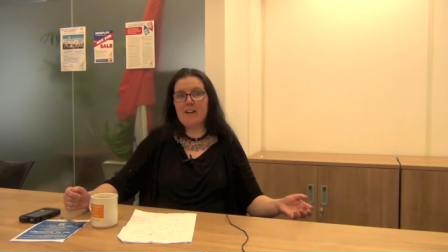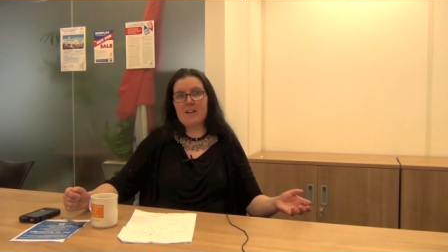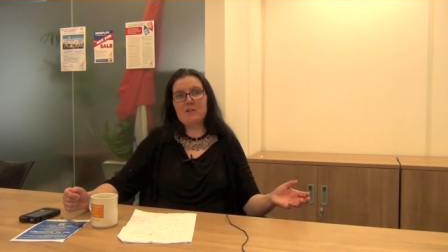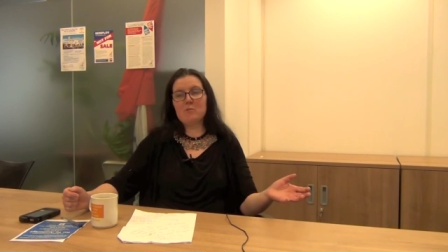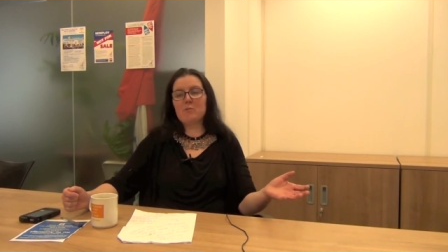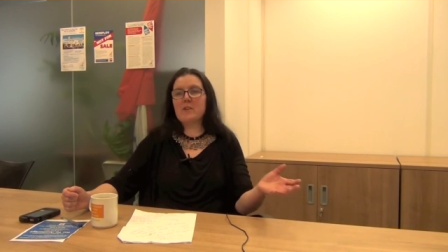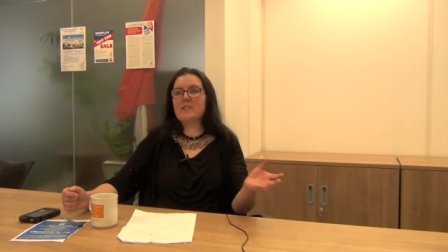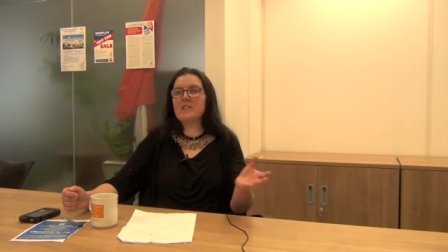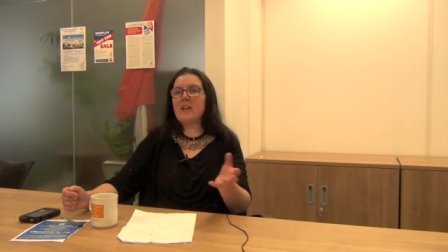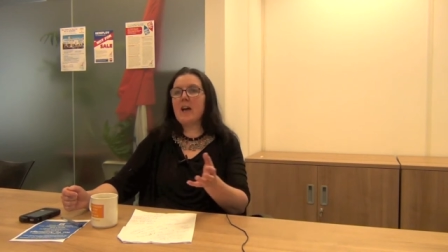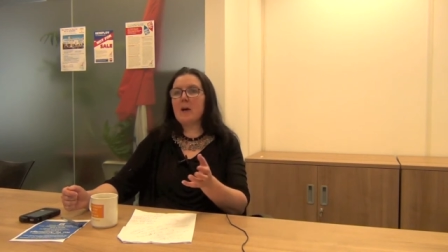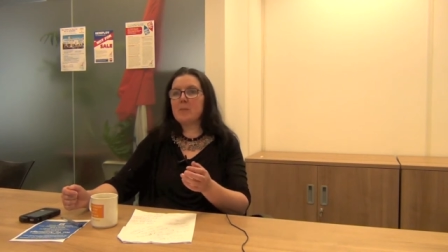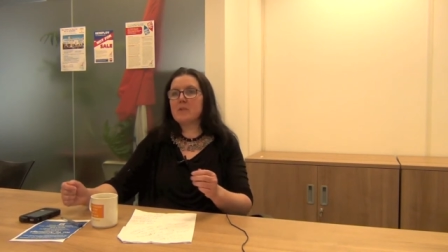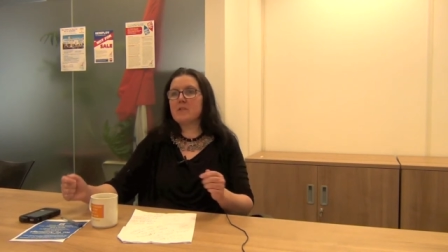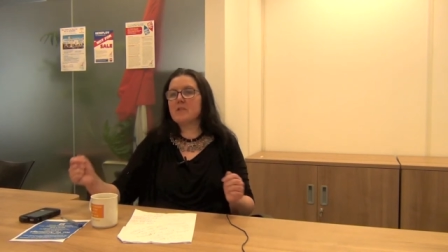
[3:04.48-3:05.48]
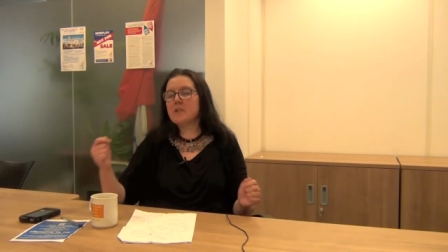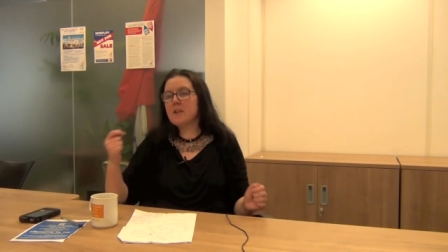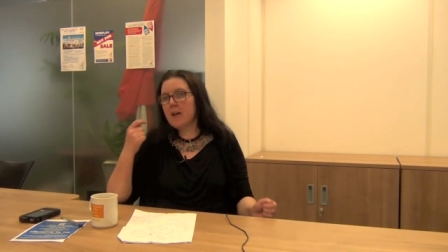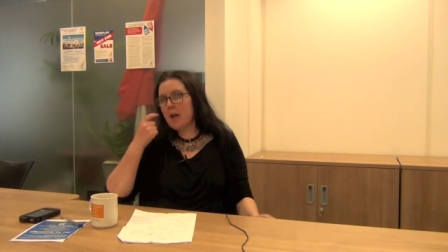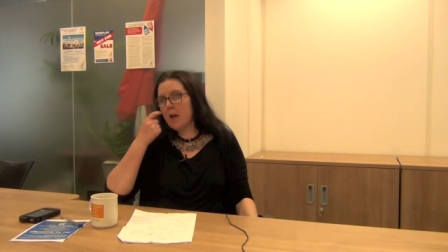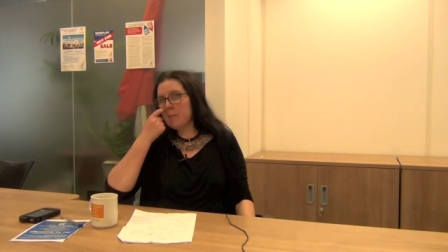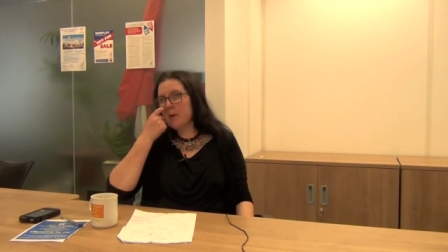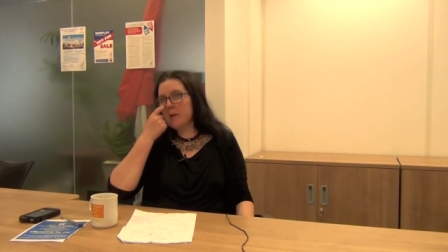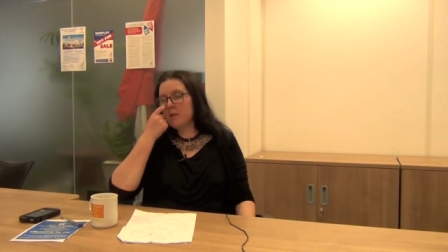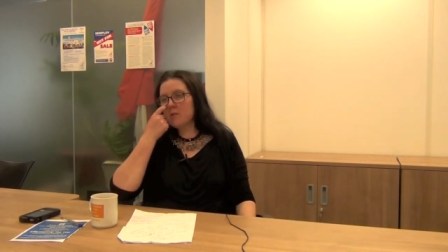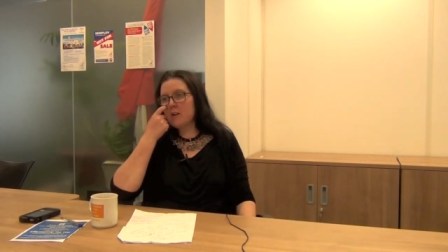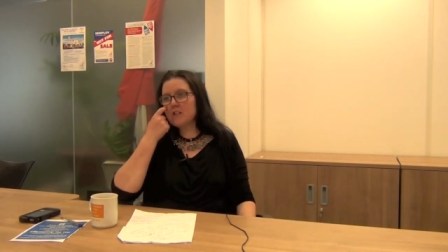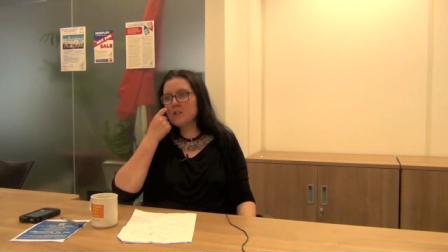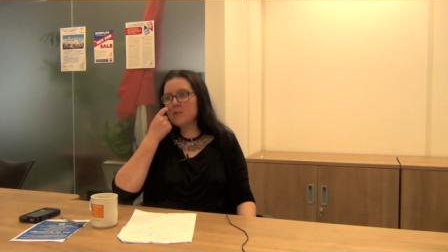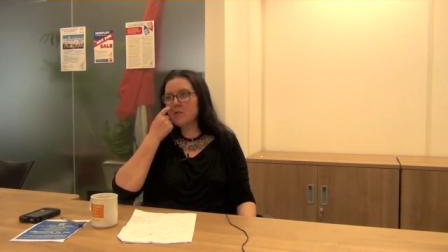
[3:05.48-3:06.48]
and what's happened um, in the
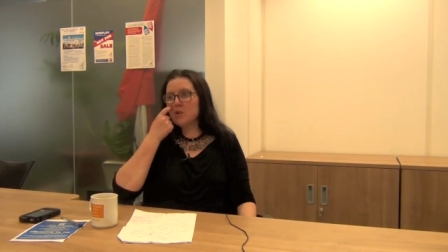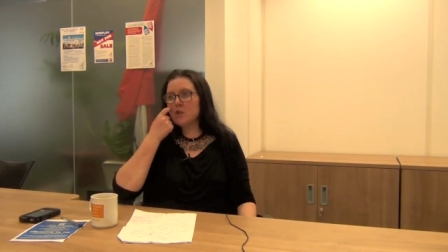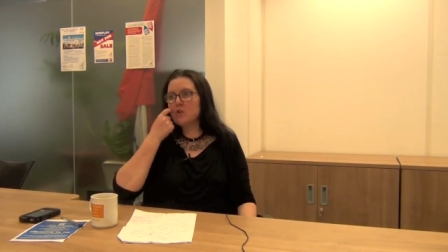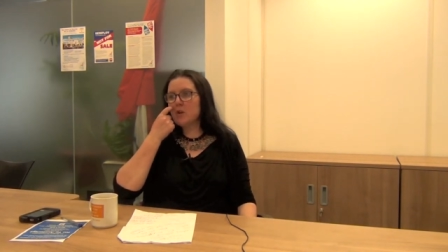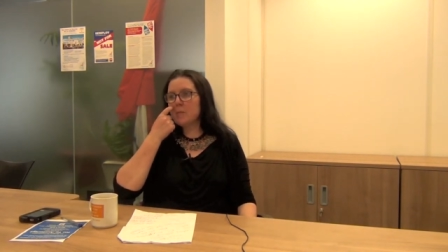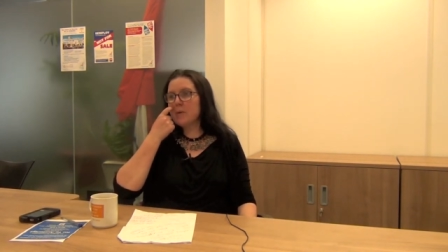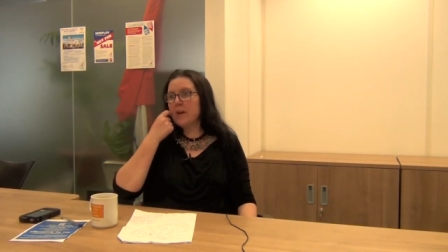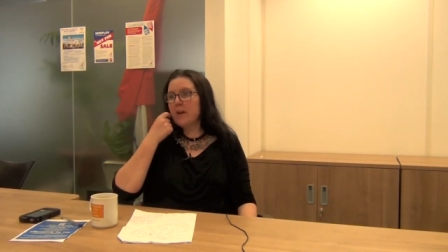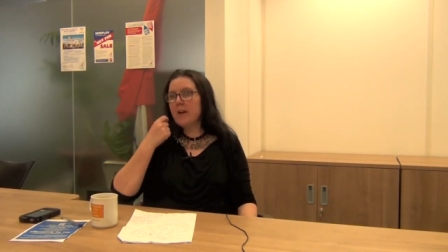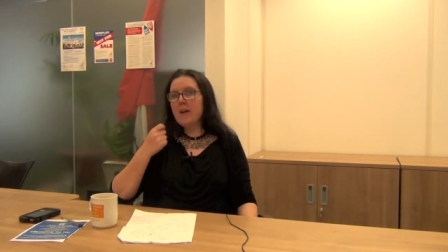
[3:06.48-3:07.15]
rest of Europe.